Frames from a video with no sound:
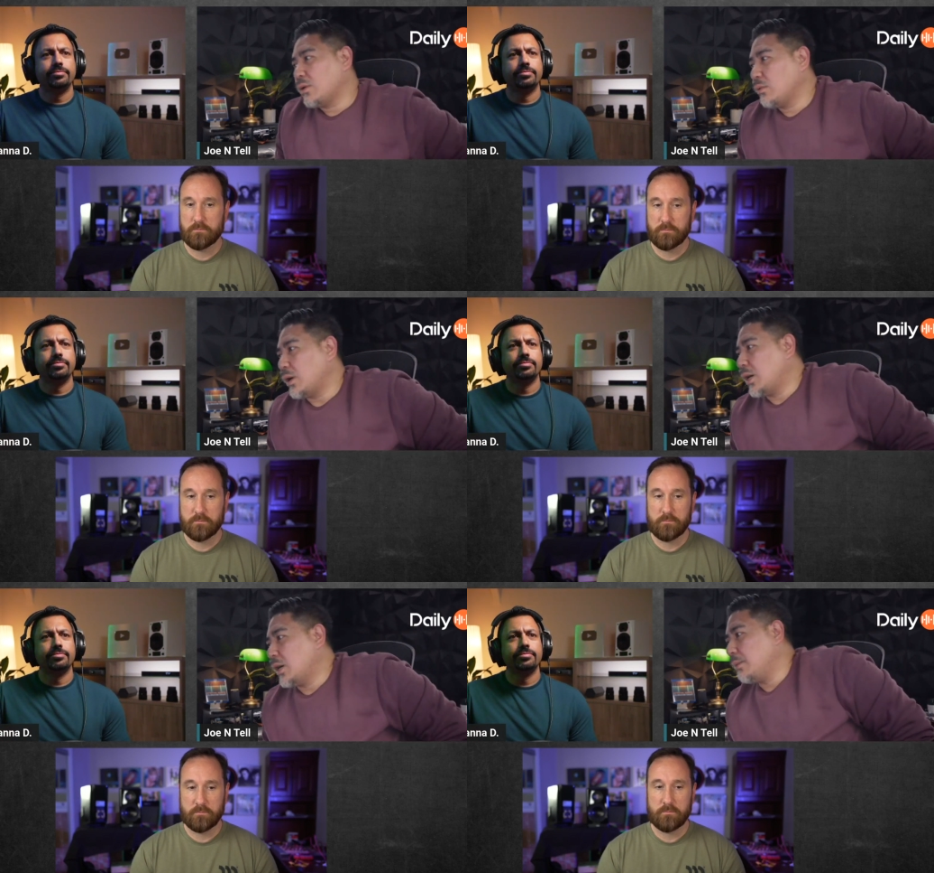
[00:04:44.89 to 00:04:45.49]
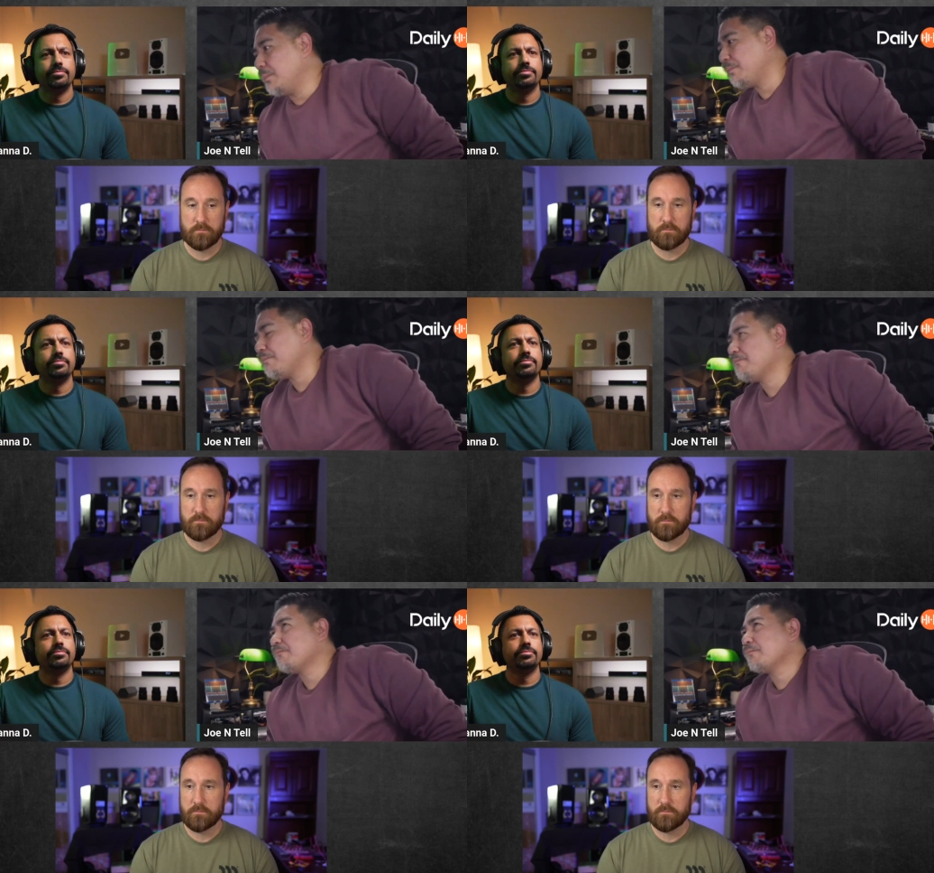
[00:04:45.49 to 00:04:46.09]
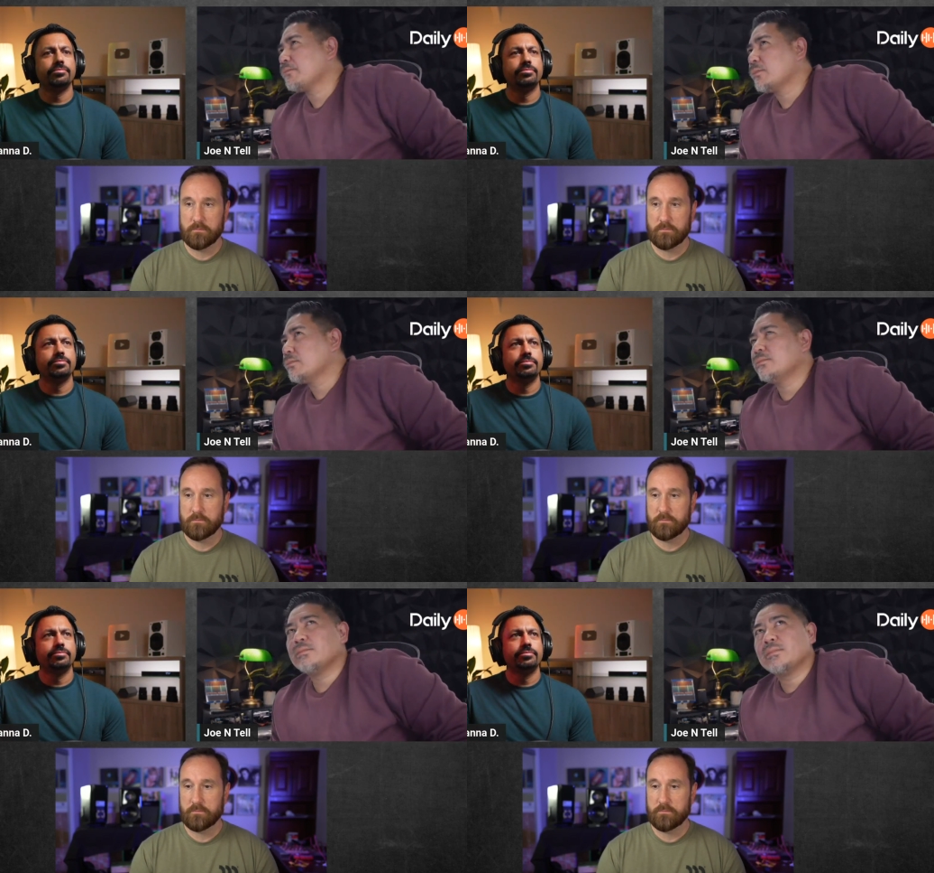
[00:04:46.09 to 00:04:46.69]
Speaker 1: um,
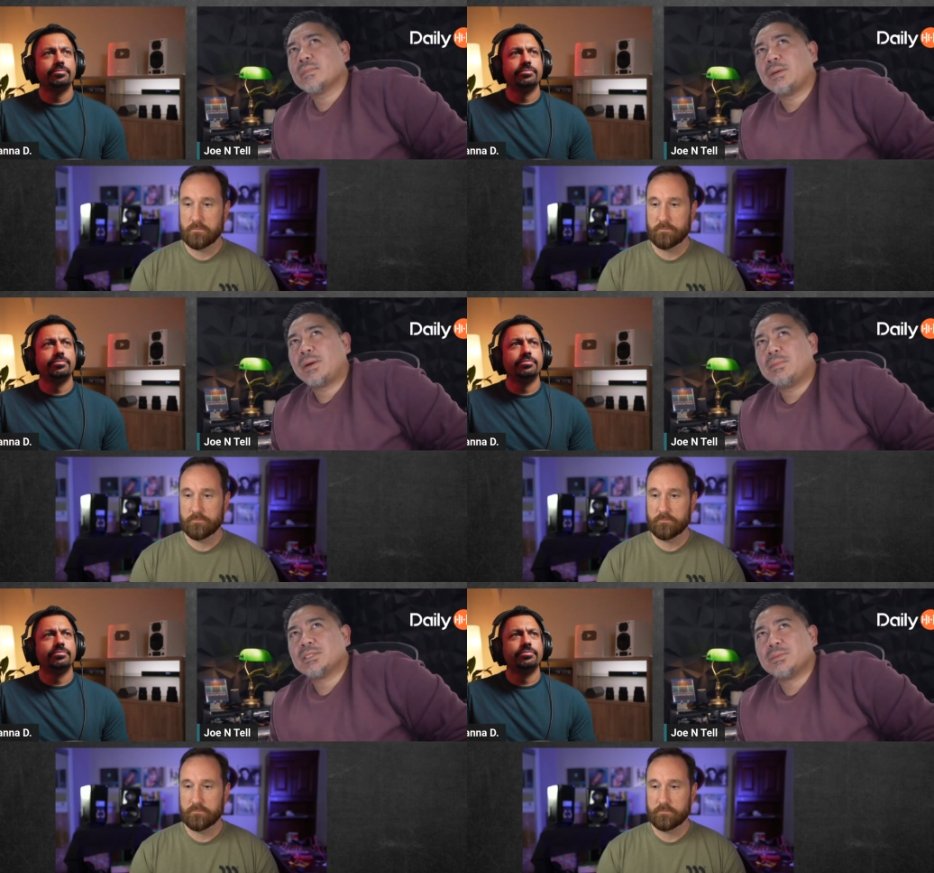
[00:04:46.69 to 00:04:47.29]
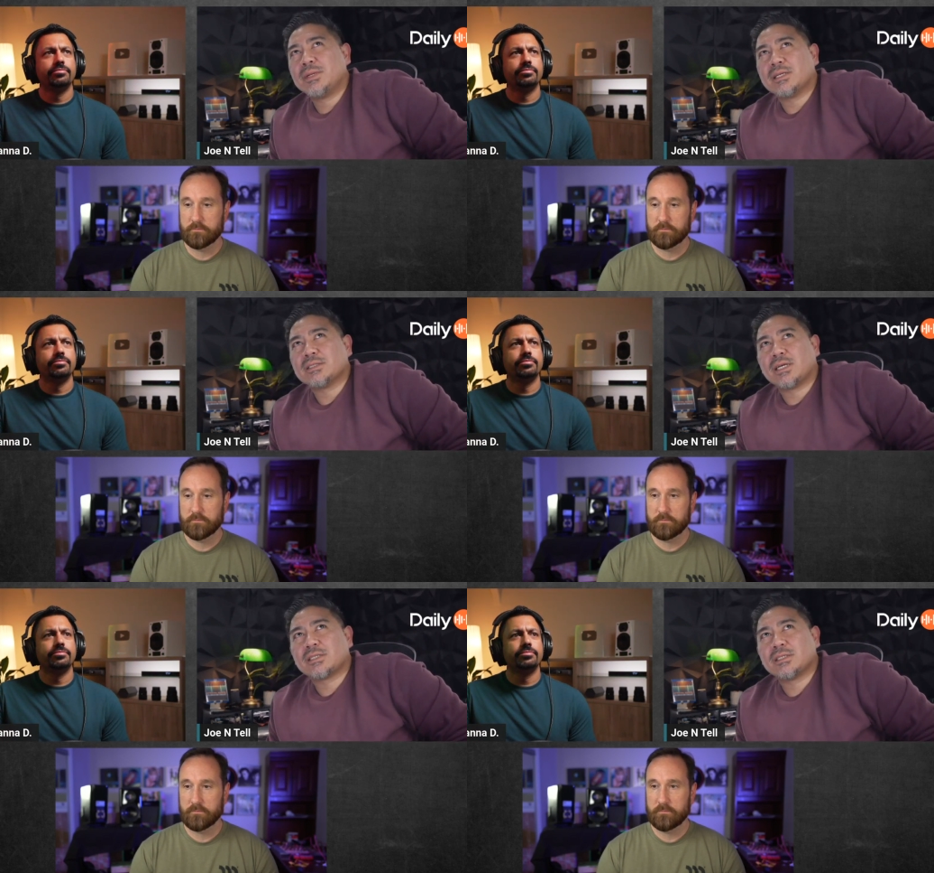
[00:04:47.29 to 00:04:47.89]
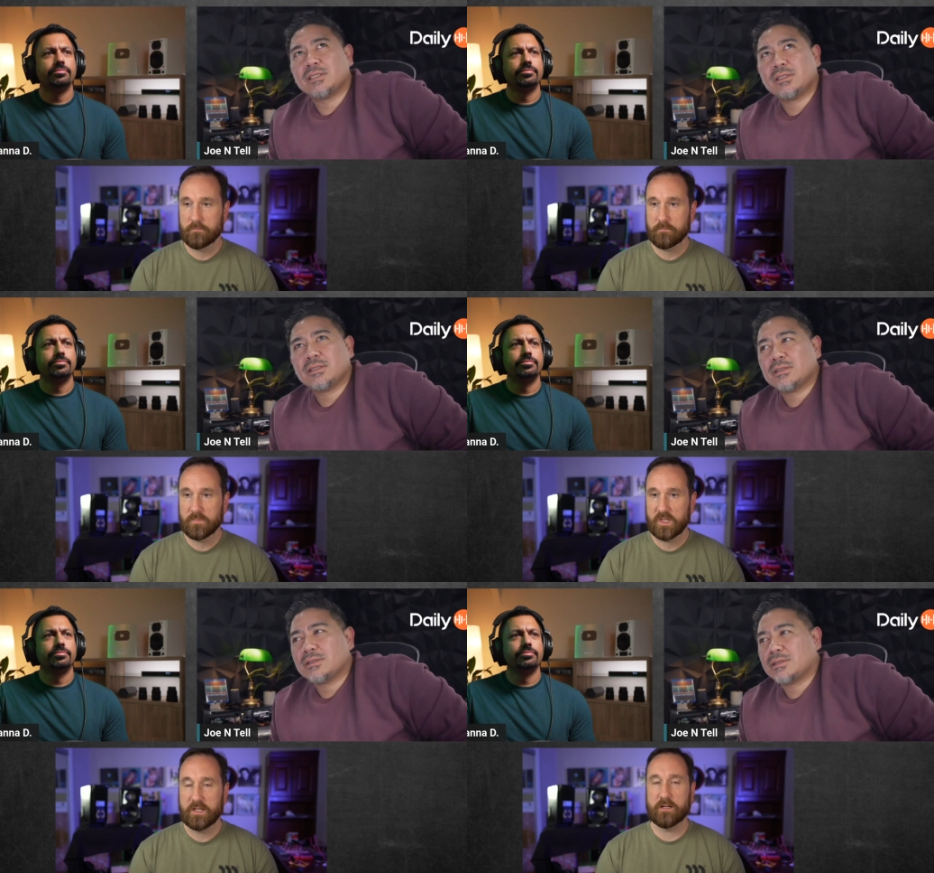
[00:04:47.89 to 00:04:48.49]
mm, it might have been somebody else actually.
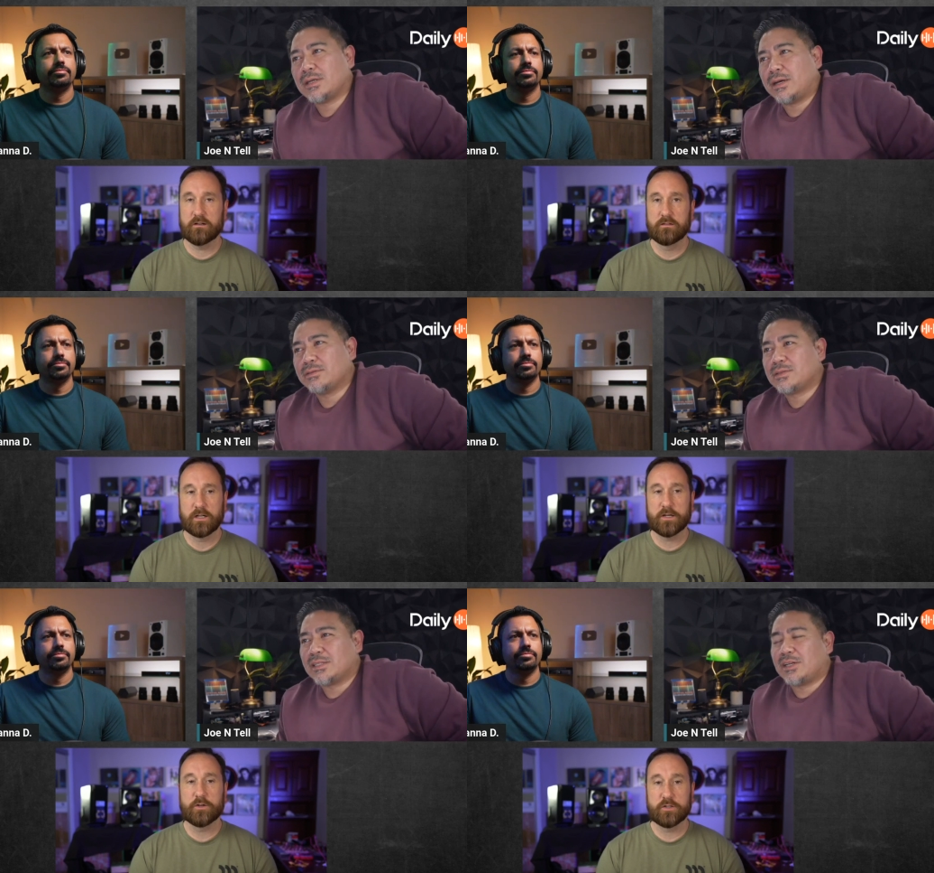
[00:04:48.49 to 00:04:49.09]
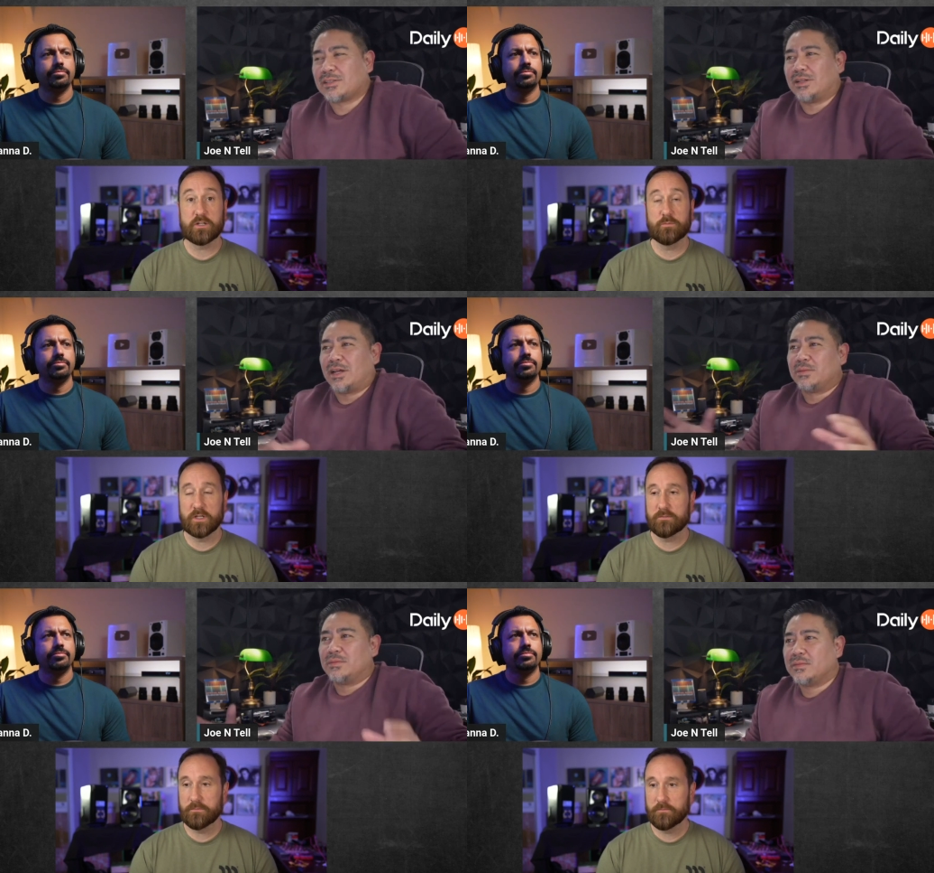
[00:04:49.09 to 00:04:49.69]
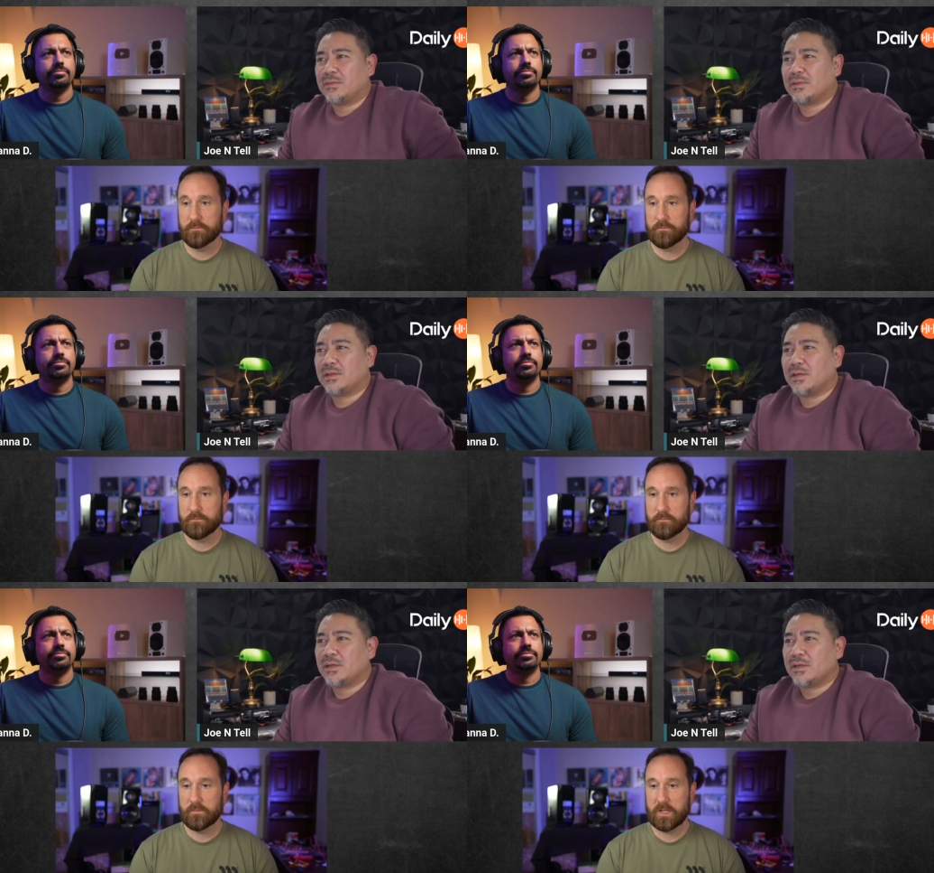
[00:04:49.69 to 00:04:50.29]
Speaker 2: Yeah, I, I, I know you're talking about.
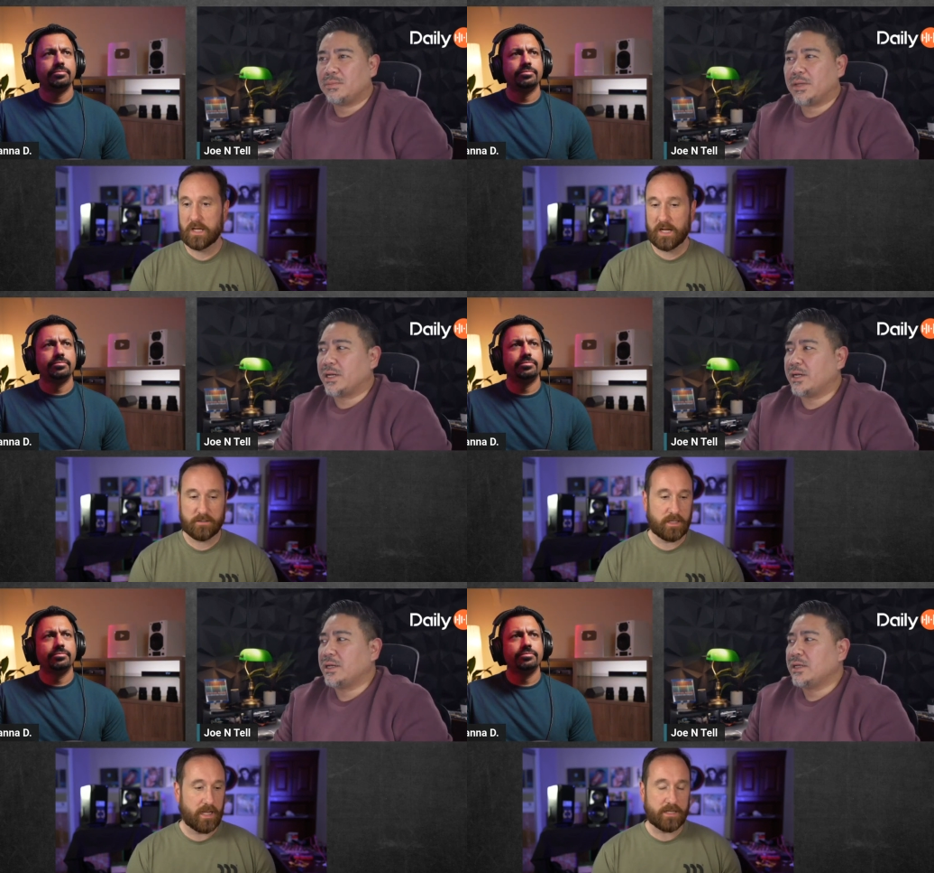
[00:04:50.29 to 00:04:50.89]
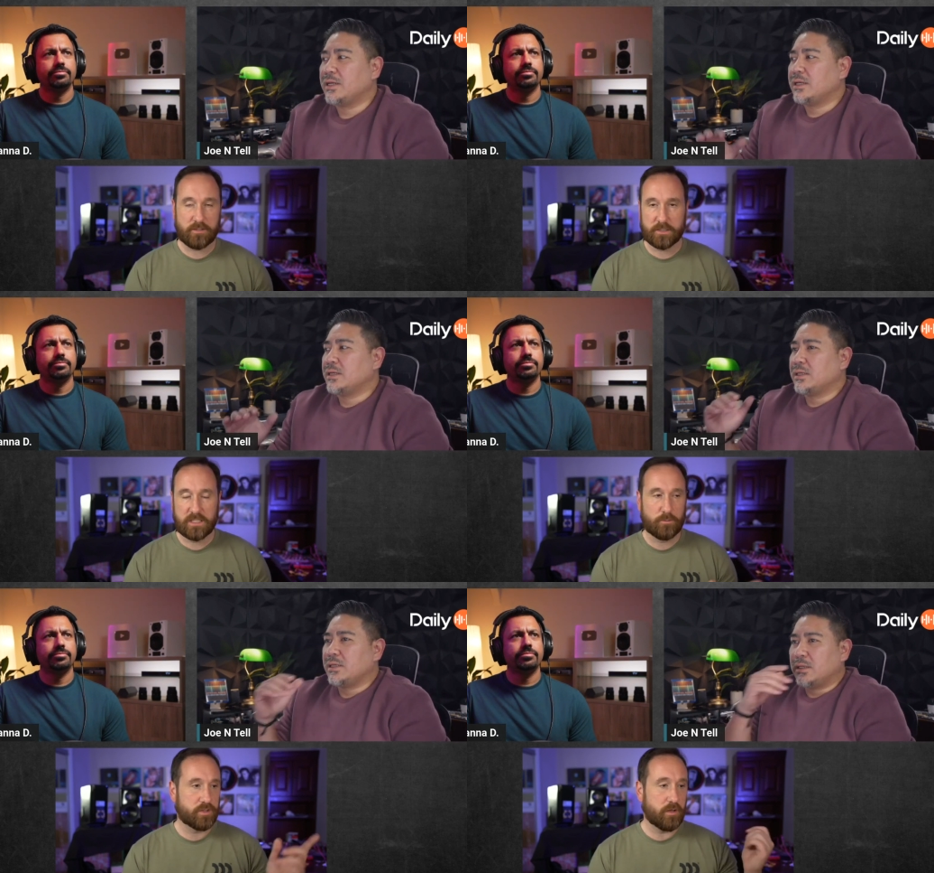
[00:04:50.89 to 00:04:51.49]
But uh, I, I, talked to him with the,